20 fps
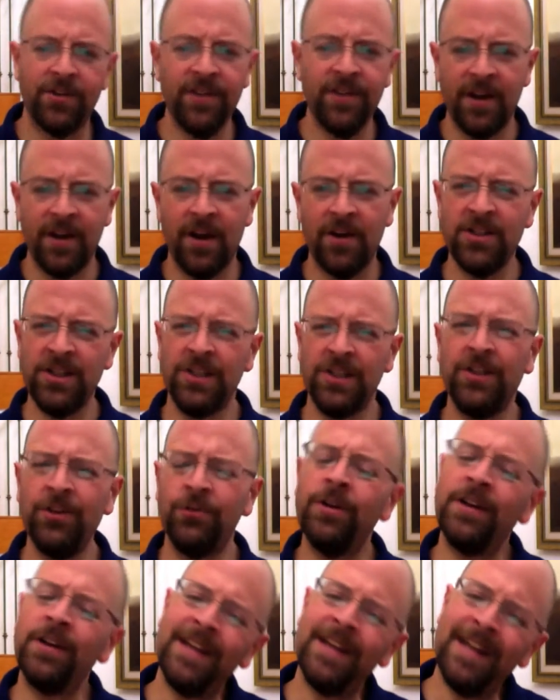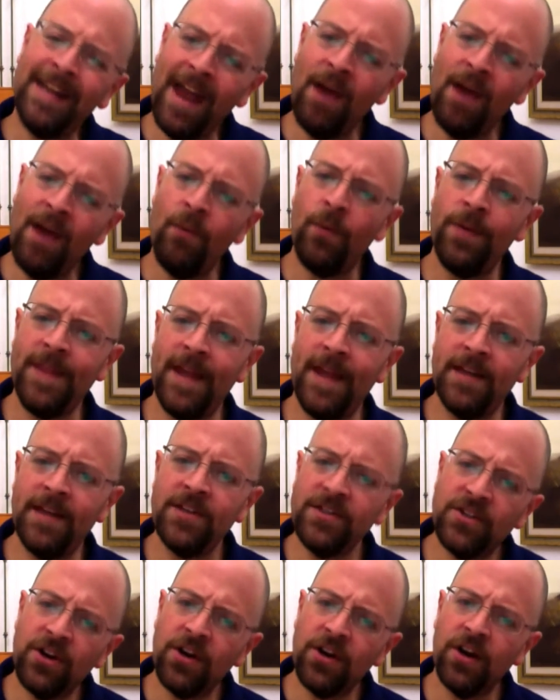that our children get what they
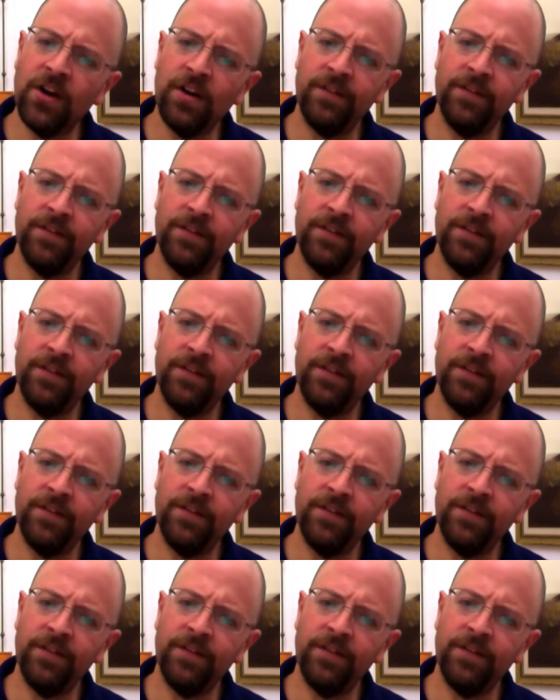deserve.